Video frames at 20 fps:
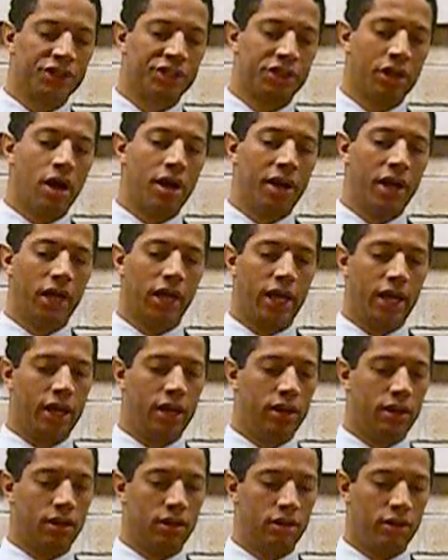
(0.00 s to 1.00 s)
They're starting
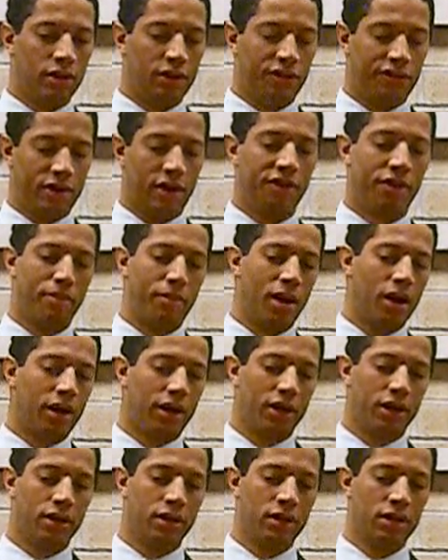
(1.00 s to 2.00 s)
in South
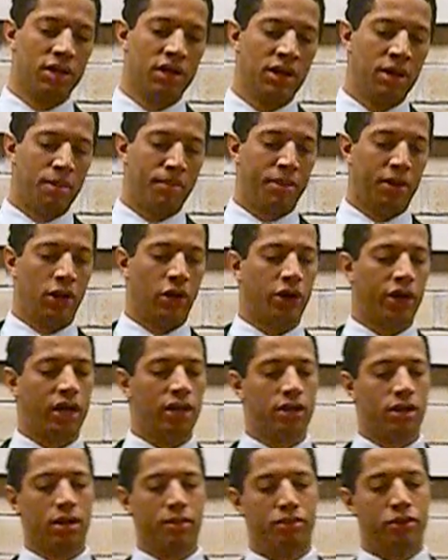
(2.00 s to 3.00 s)
America, but
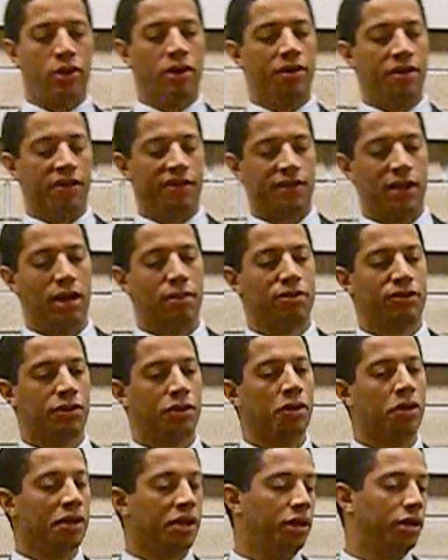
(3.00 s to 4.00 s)
looking to deploy the same
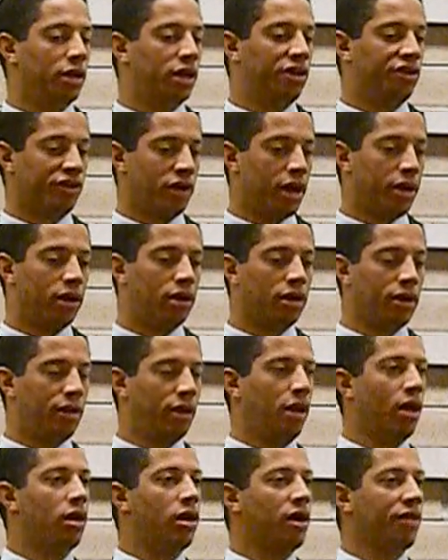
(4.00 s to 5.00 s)
tool in China
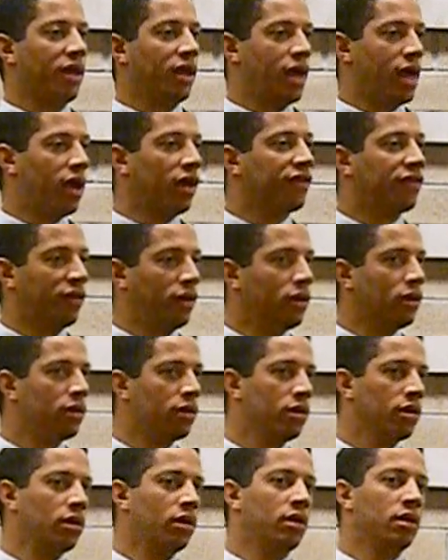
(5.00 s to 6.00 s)
along the Yangtze,
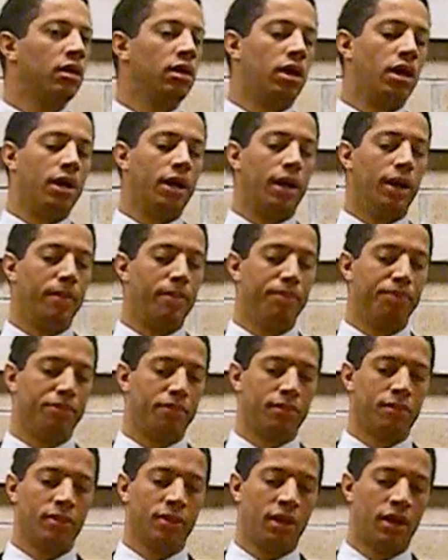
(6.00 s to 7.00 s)

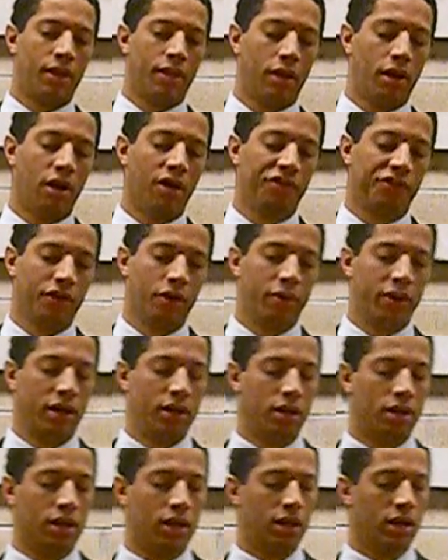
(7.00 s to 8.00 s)
and then also
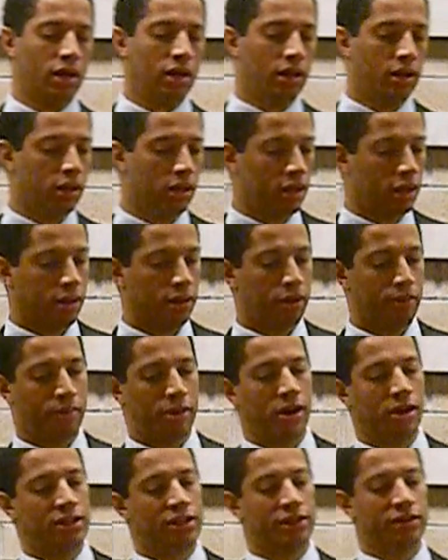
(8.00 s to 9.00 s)
in
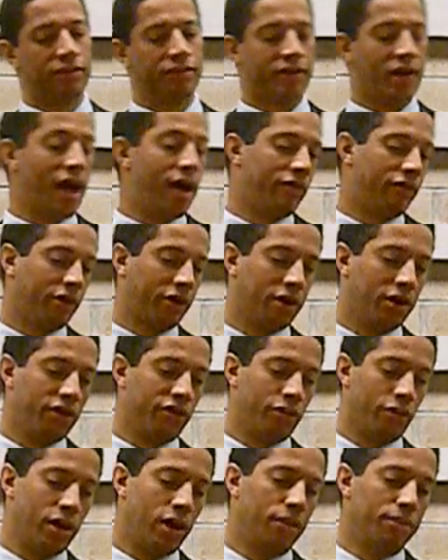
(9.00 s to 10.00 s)
parts of Africa
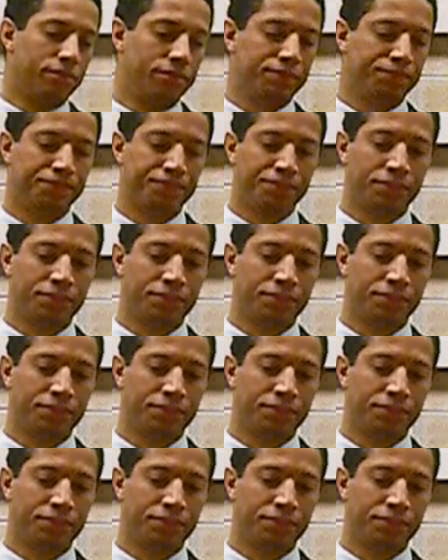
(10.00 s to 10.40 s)
as well.